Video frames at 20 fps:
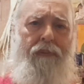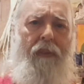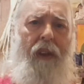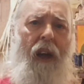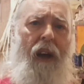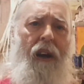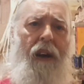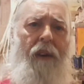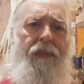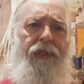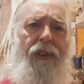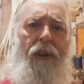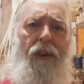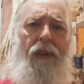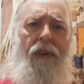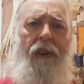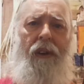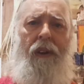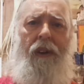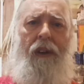Uh,
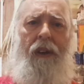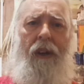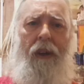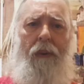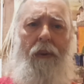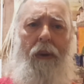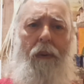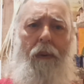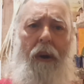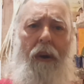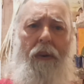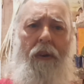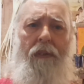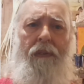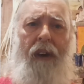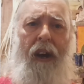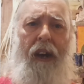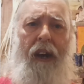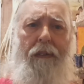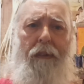so we want to
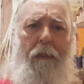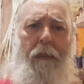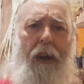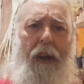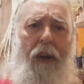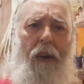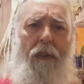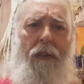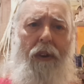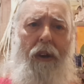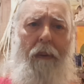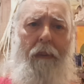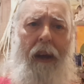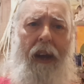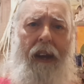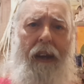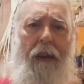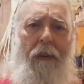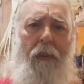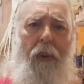invite everybody over in the
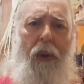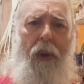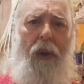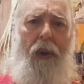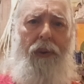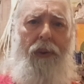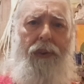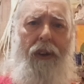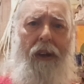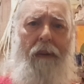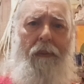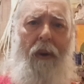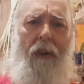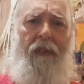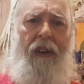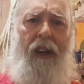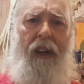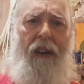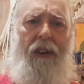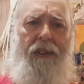pagan world to come
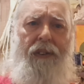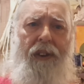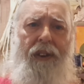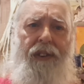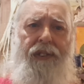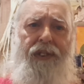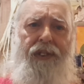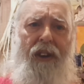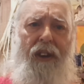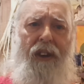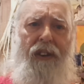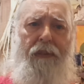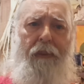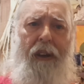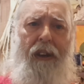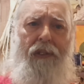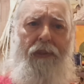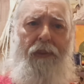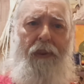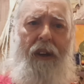over here to the church
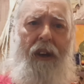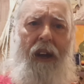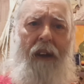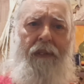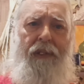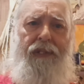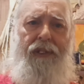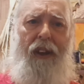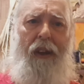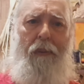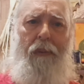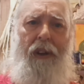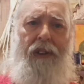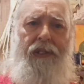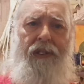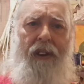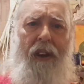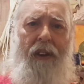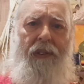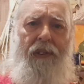because we're going to have a
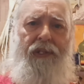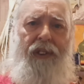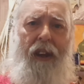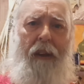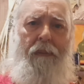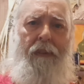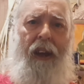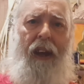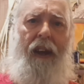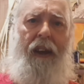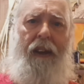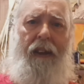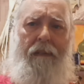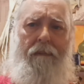celebration on the same day.